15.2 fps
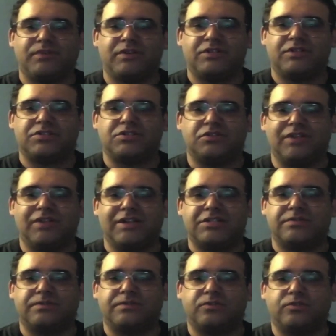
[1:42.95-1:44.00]
So that's
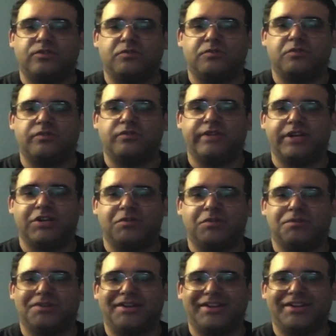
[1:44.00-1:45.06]
for the movie
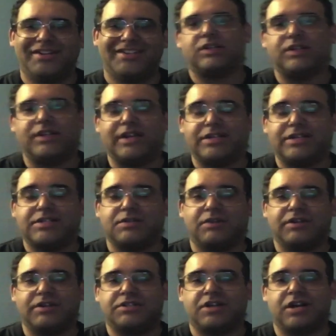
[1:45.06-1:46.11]
Airplane. Next, I
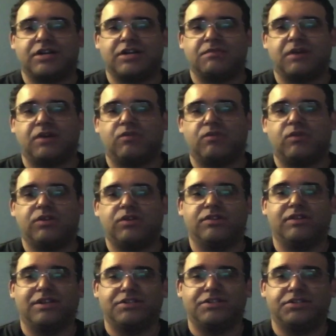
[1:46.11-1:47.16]
want to talk about one of the
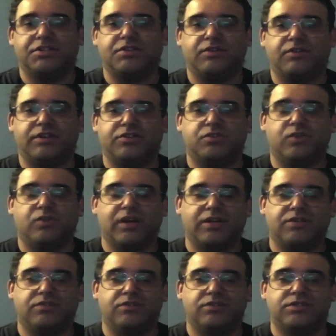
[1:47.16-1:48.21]
legendary
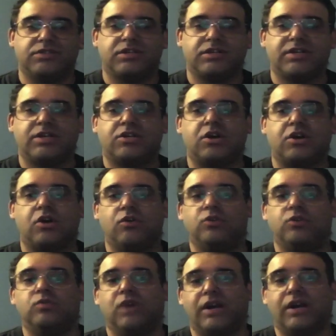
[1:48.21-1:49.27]
directors, Carl
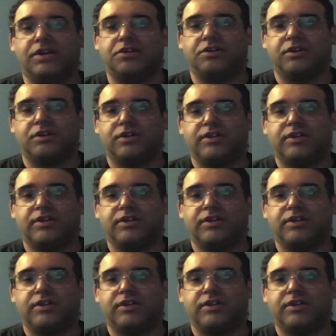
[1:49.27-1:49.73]
Reiner.